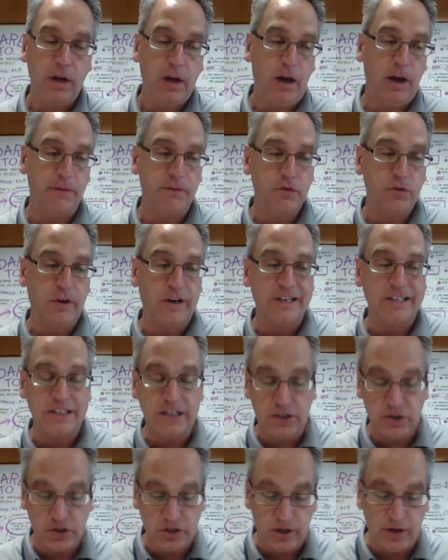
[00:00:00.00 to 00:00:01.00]
of,
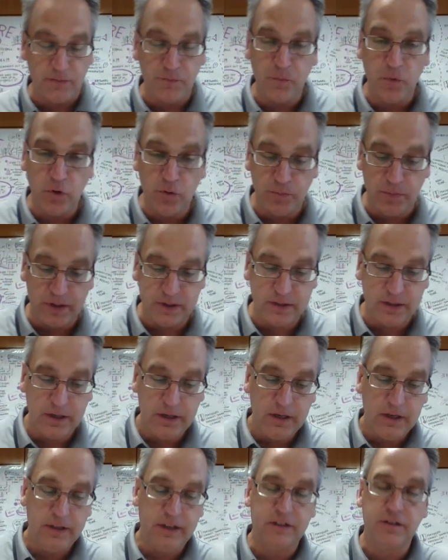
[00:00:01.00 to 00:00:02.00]
transition, of movement,
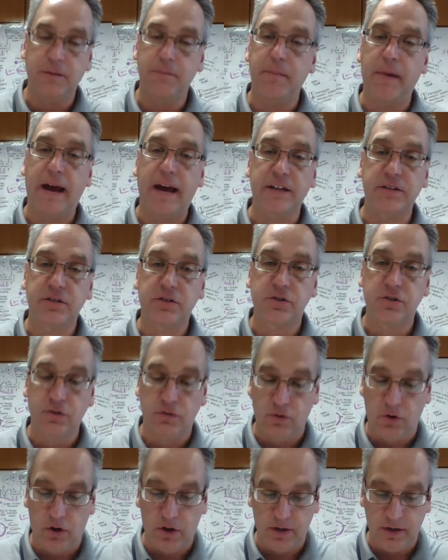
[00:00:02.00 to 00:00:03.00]
that the masks
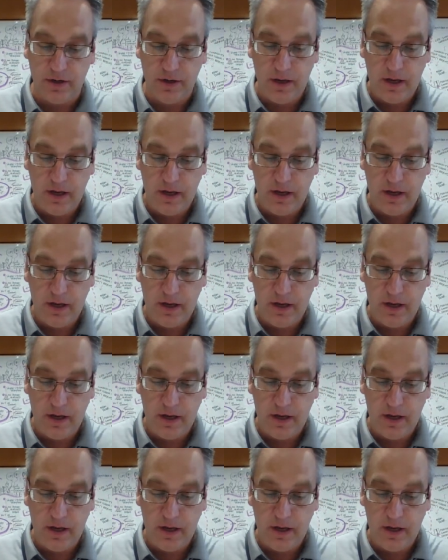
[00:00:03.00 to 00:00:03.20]
are on,